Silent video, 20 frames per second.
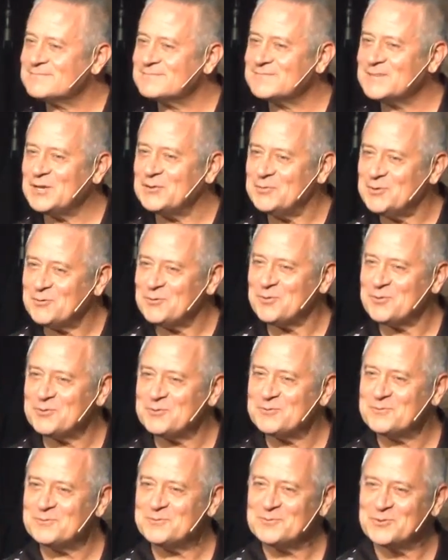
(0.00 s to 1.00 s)
Have you ever
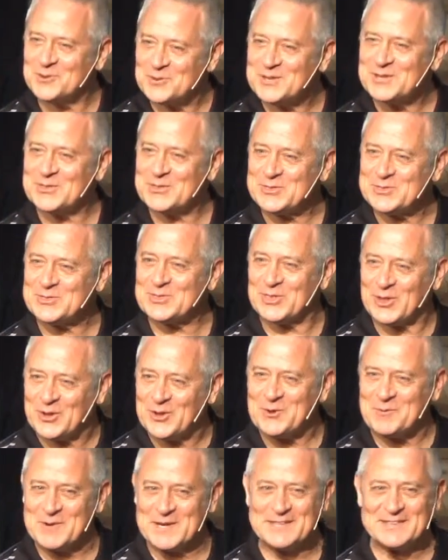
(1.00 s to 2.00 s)
really
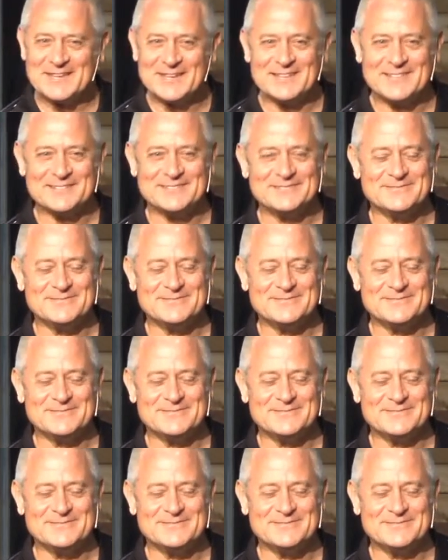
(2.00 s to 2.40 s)
thought about that?